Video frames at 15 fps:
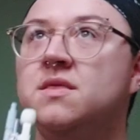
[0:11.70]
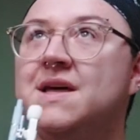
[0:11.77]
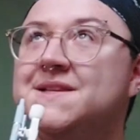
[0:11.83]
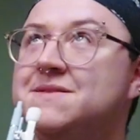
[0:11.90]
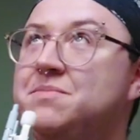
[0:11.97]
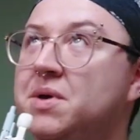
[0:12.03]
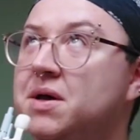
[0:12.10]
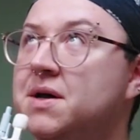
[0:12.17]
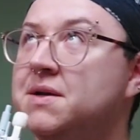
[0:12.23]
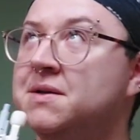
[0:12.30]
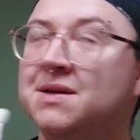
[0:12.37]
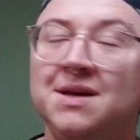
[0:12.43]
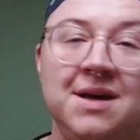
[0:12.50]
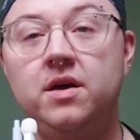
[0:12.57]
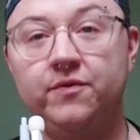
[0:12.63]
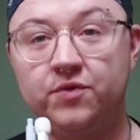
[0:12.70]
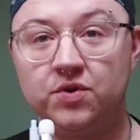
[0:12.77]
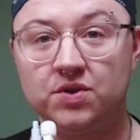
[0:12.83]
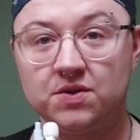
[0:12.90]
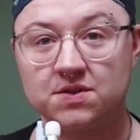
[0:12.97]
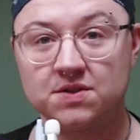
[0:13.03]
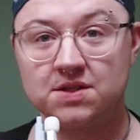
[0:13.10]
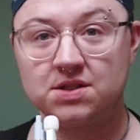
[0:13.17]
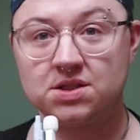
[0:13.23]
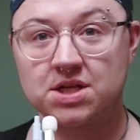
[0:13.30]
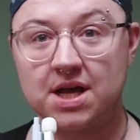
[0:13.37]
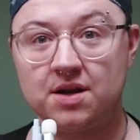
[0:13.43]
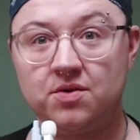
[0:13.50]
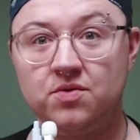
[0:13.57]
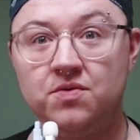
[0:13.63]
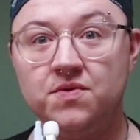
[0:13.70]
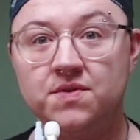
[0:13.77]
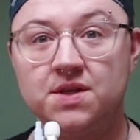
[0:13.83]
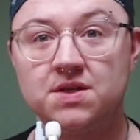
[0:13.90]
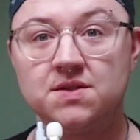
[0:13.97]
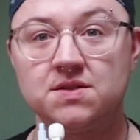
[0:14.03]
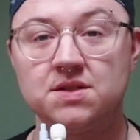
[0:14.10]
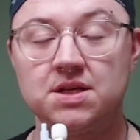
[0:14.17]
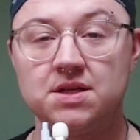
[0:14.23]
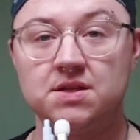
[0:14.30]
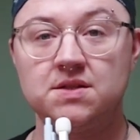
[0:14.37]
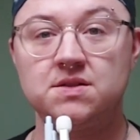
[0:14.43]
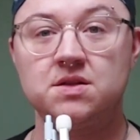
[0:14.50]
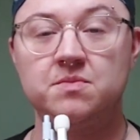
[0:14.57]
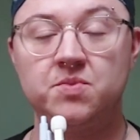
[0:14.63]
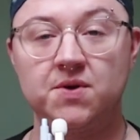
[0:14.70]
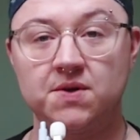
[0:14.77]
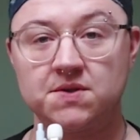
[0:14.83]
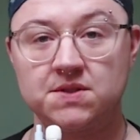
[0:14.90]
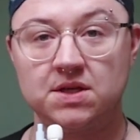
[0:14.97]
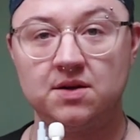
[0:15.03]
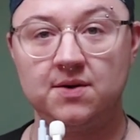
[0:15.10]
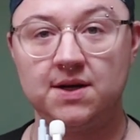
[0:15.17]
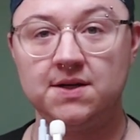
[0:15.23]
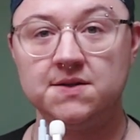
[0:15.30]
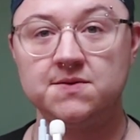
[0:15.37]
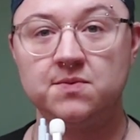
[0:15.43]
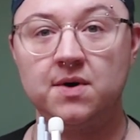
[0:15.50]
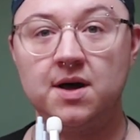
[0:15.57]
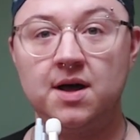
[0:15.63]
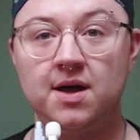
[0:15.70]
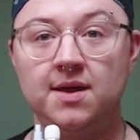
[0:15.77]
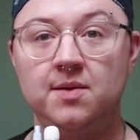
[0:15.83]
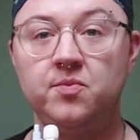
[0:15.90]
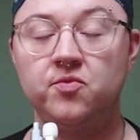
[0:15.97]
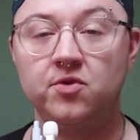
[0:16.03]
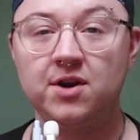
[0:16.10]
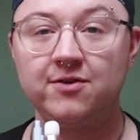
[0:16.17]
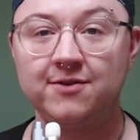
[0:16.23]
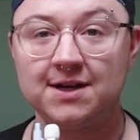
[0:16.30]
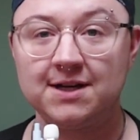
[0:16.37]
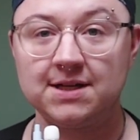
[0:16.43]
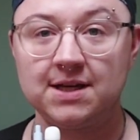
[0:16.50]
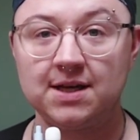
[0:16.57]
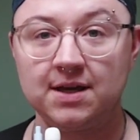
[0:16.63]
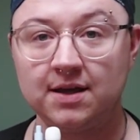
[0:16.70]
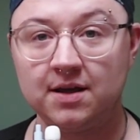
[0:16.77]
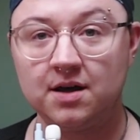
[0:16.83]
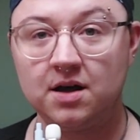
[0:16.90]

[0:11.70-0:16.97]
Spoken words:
That's a bird! If you're new to this channel, this is a book series where I am rereading